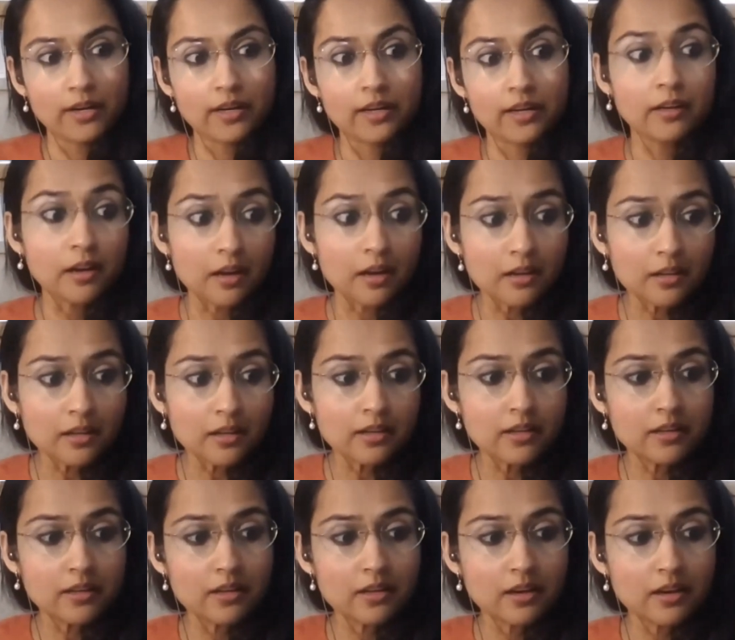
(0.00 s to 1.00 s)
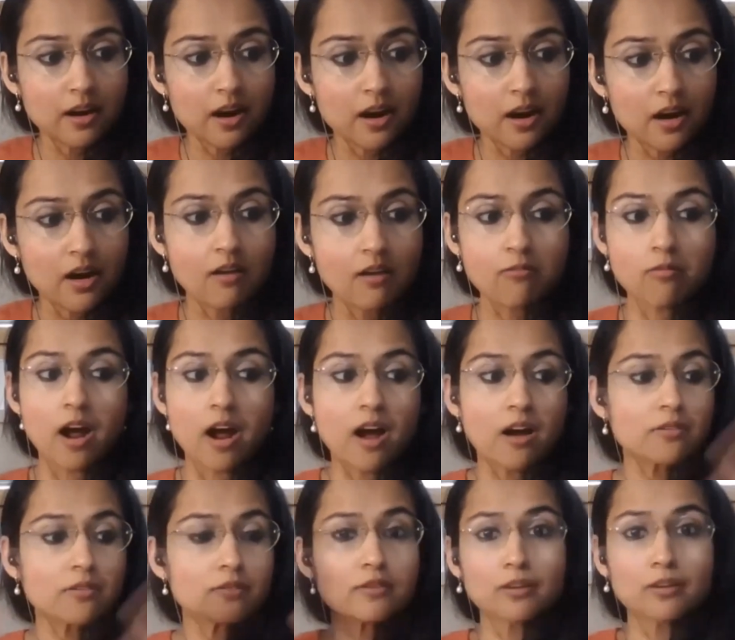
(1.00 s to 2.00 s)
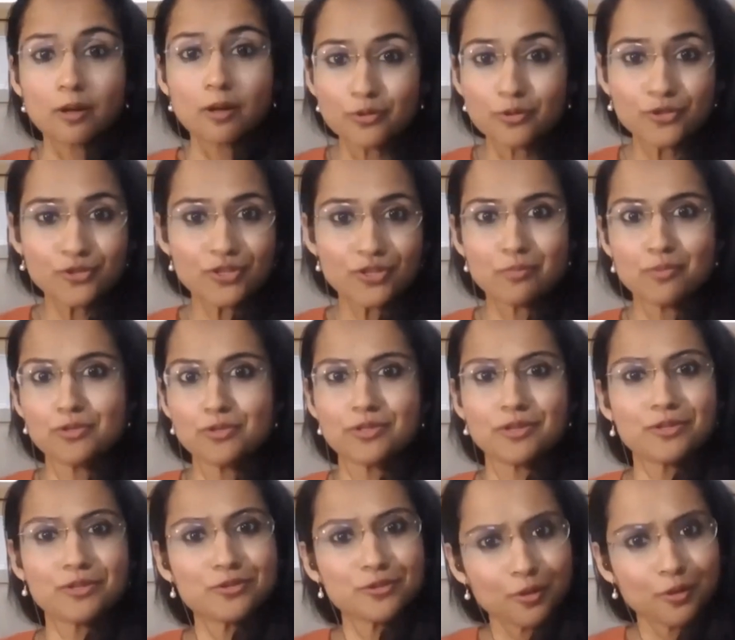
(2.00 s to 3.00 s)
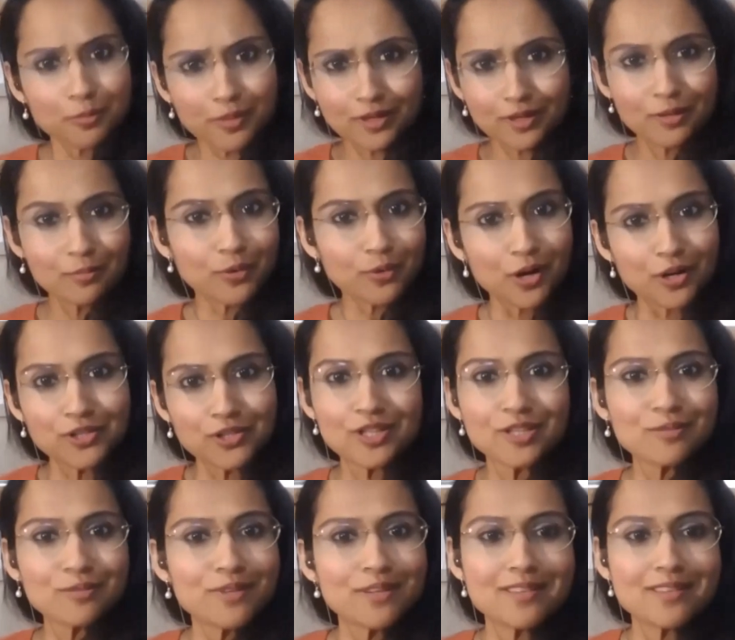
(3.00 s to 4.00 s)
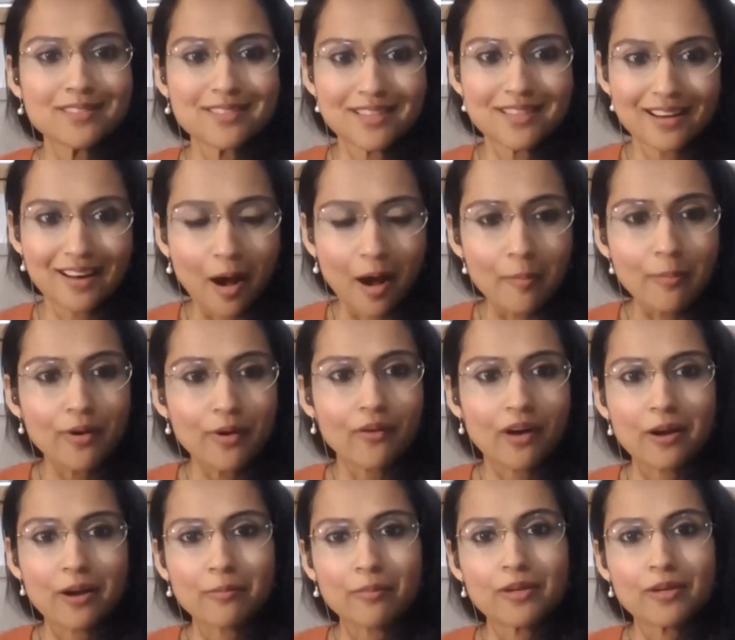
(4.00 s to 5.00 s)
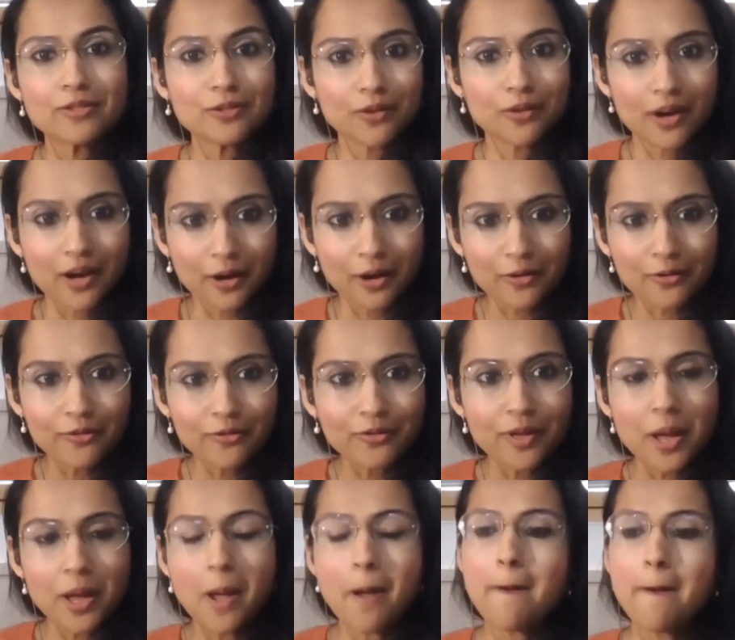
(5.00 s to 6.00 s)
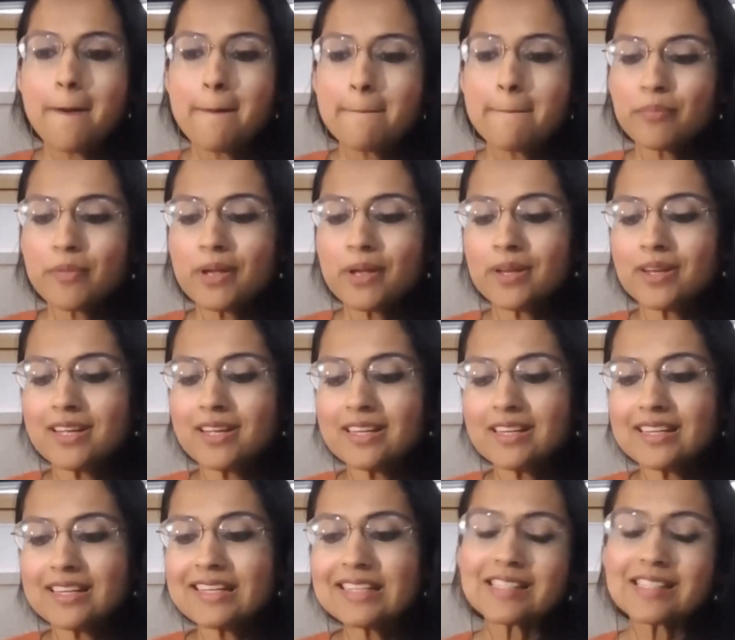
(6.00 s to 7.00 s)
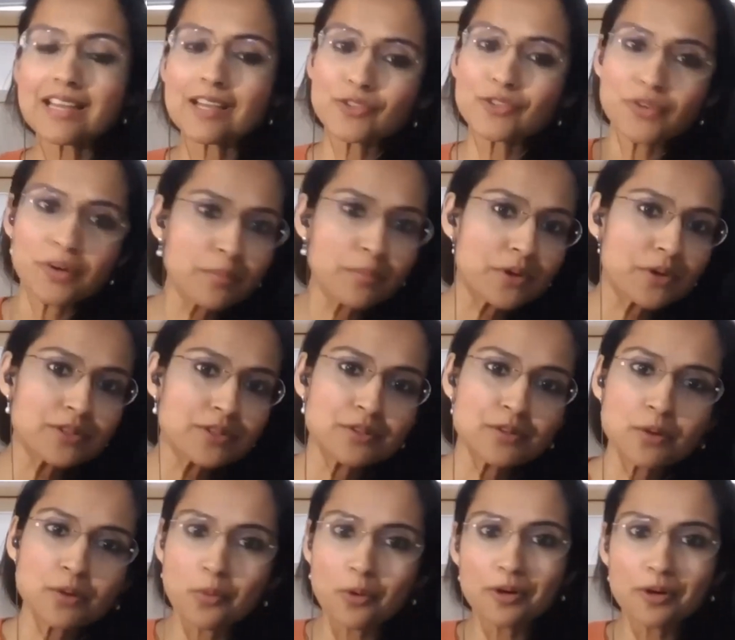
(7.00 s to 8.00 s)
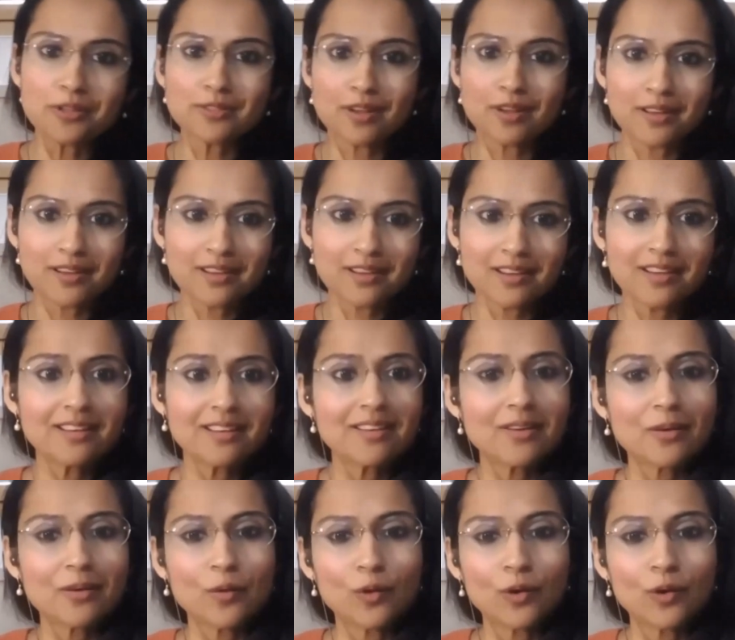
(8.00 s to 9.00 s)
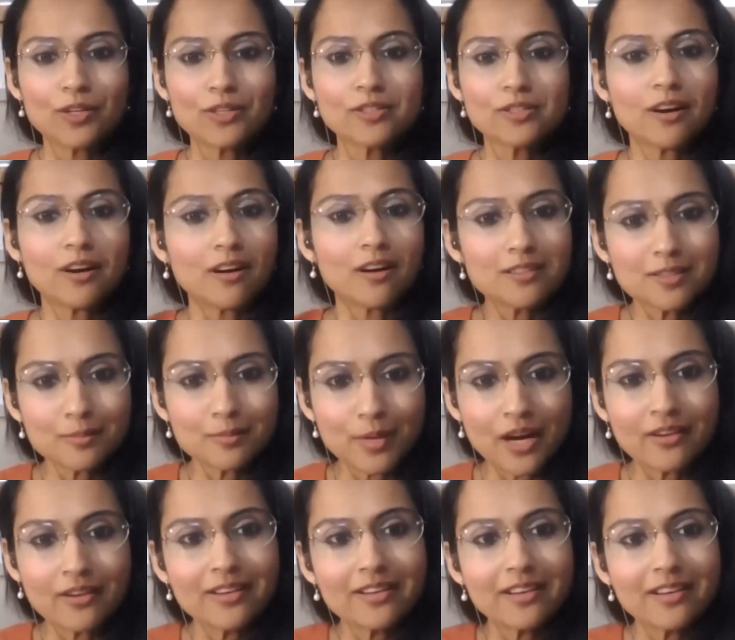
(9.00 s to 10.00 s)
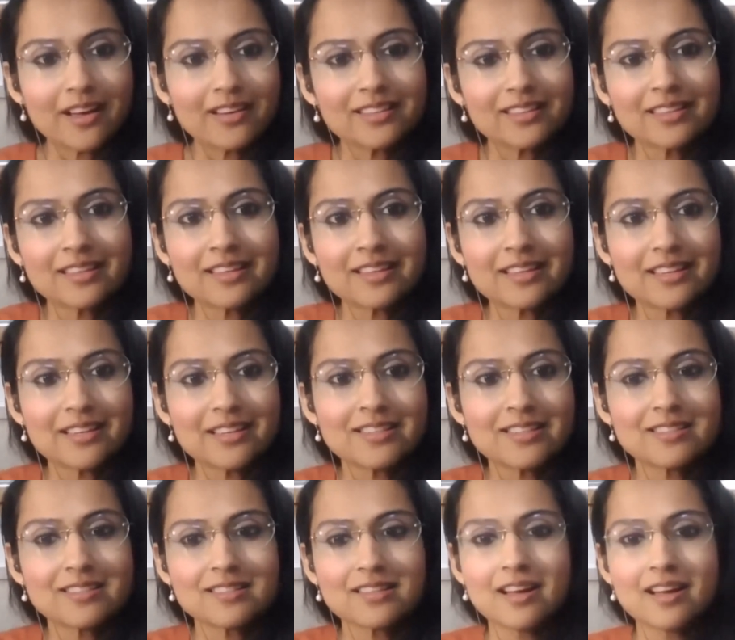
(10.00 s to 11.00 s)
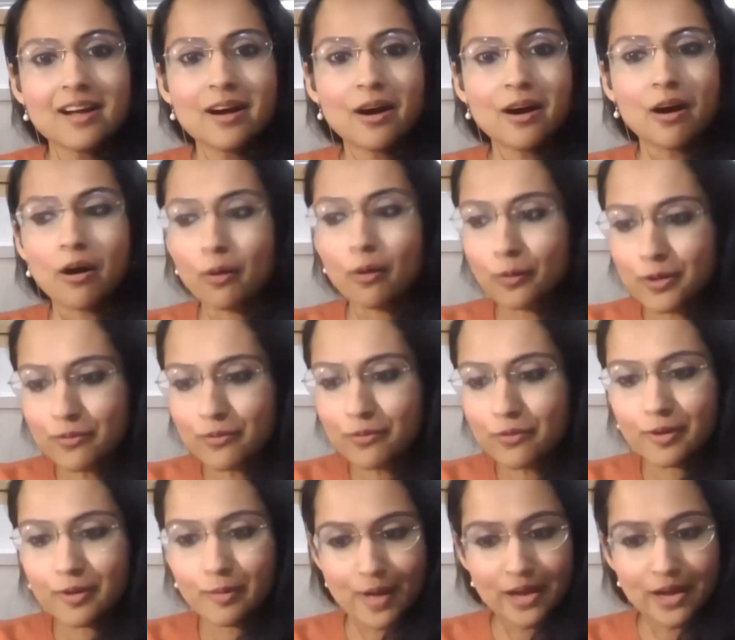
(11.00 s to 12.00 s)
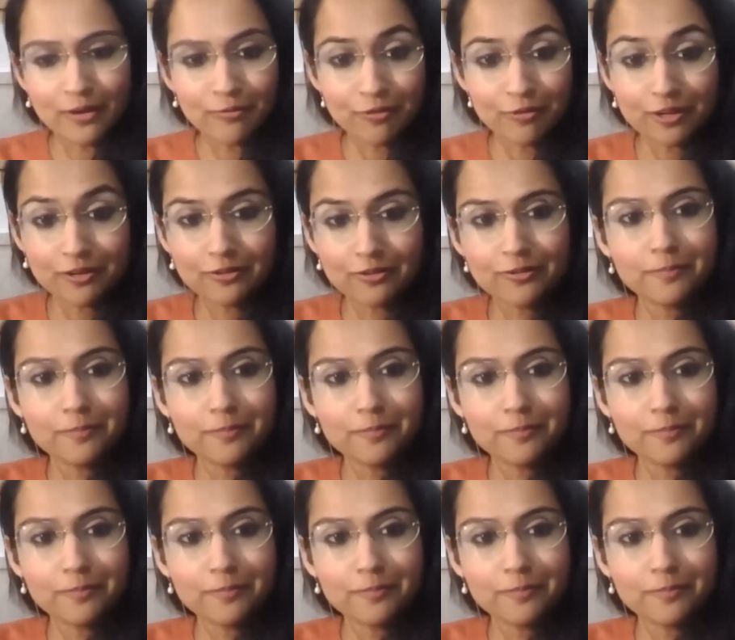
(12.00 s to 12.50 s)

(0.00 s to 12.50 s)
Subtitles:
And luckily, around Global Shapers, there are so many projects being set up around mental health that each extra person who works on it or talks about it, I think, is only for the benefit